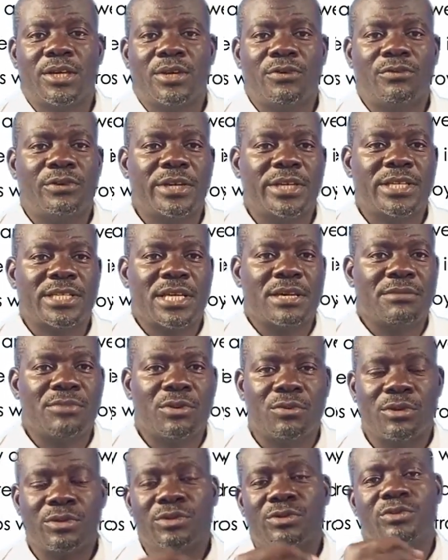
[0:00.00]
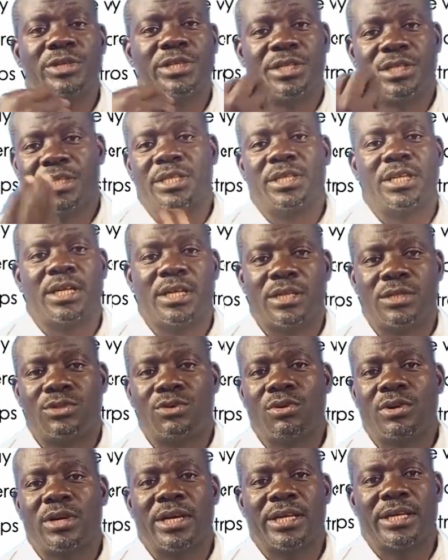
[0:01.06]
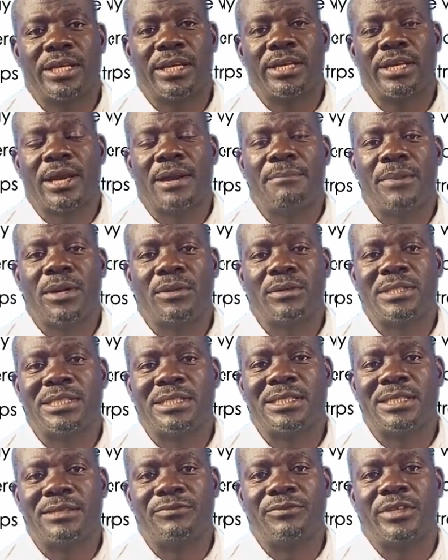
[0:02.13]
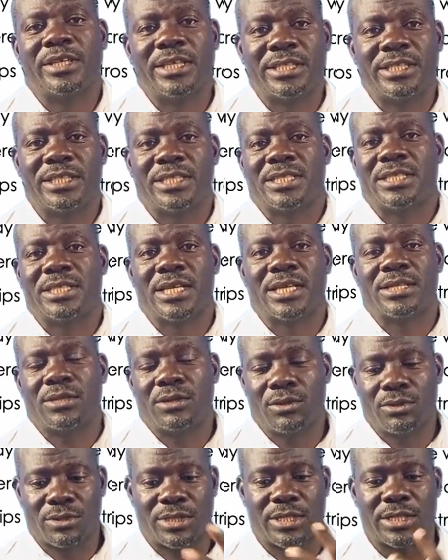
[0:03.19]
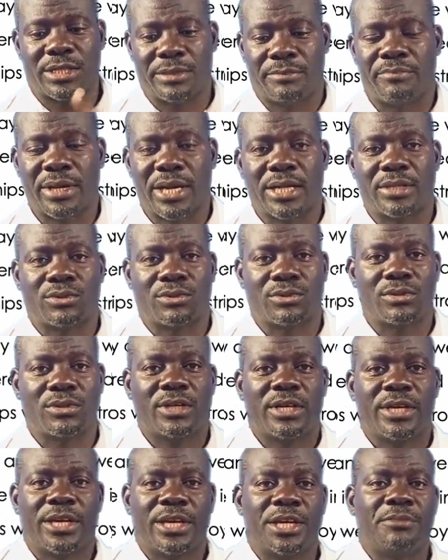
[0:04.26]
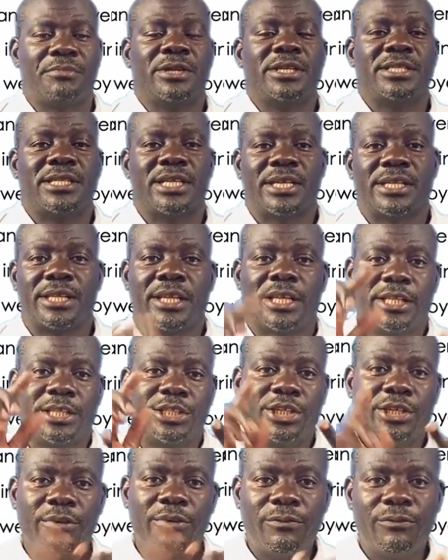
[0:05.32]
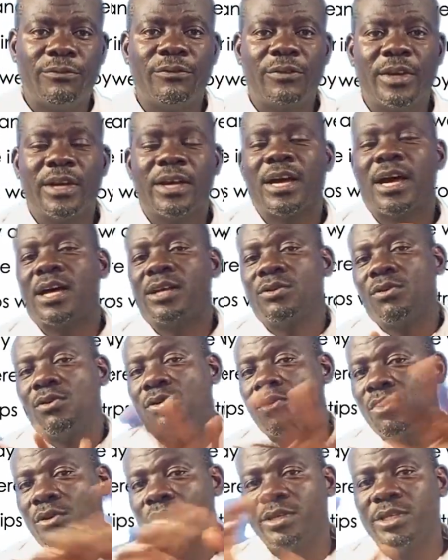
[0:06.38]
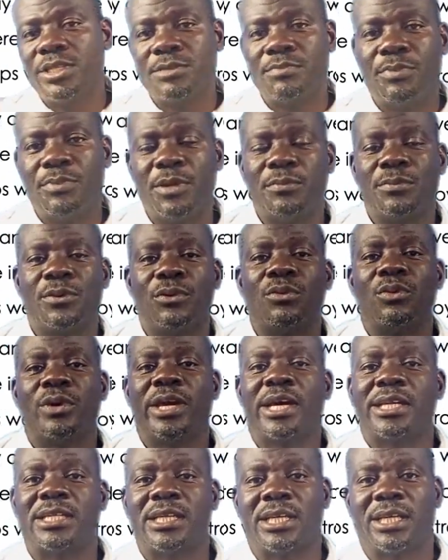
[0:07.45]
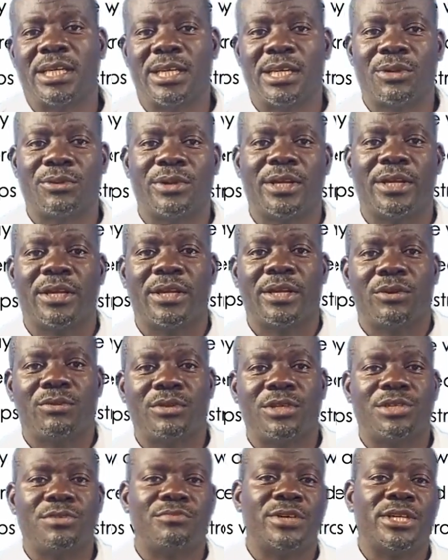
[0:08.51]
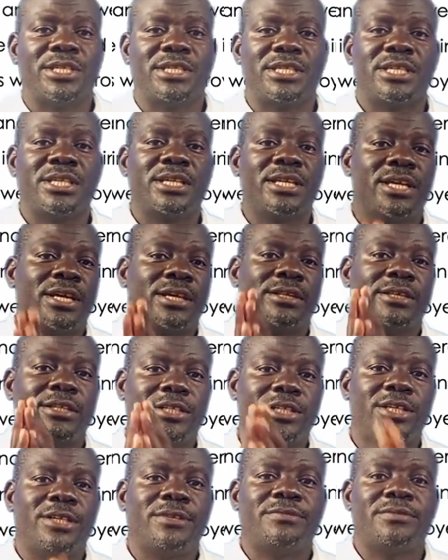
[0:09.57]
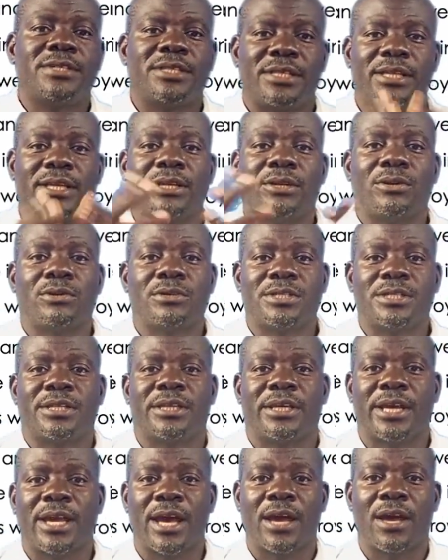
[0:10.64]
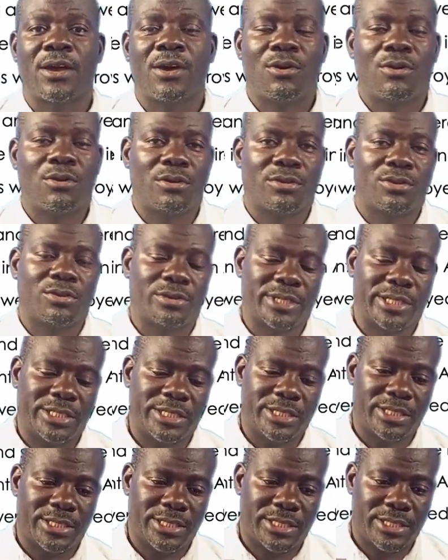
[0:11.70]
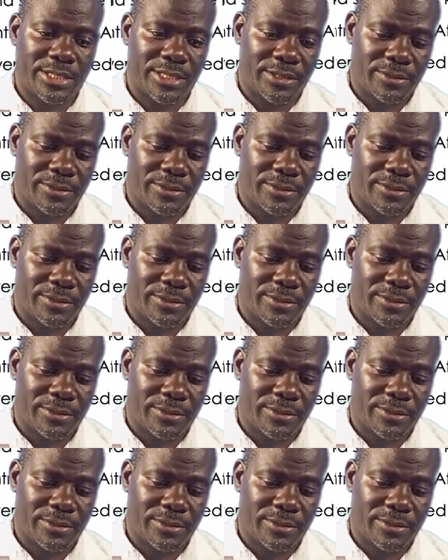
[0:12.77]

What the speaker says: For example, when we talk again about the villages that lost the battle, it means that the chief and all its people were taken away, which means the the chiefs, they lost their authorities.